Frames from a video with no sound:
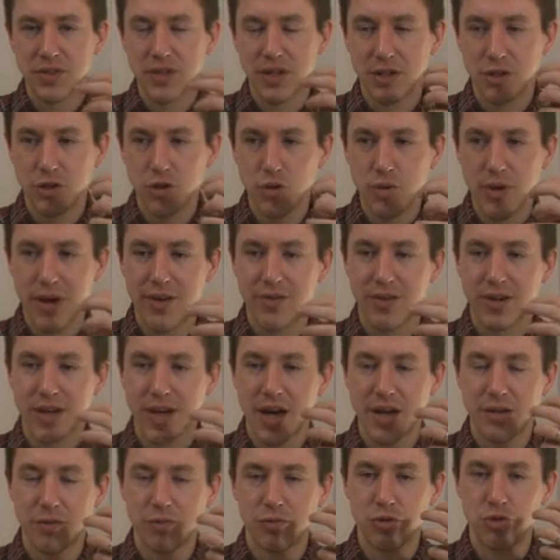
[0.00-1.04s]
that do have a
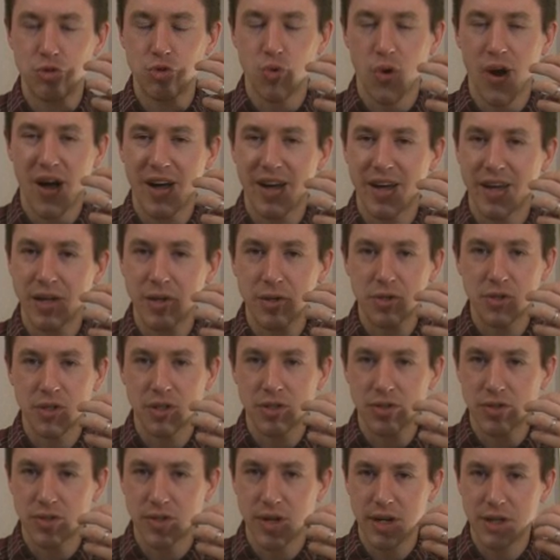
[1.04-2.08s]
kind of drying
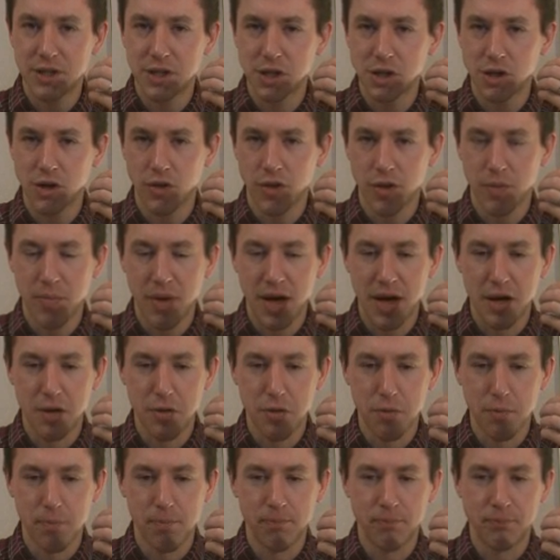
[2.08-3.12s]
sensation on the
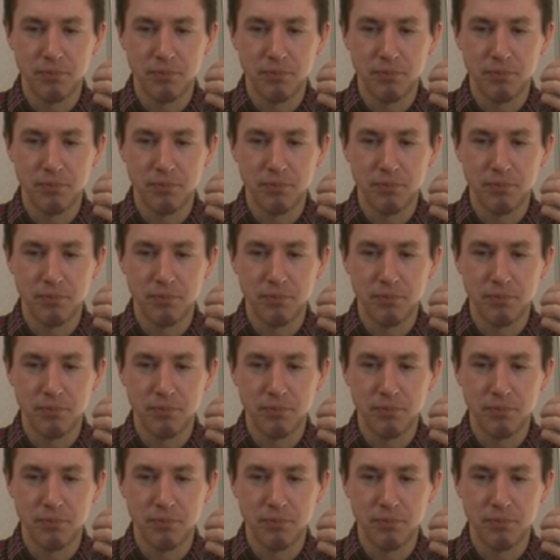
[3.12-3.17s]
mouth.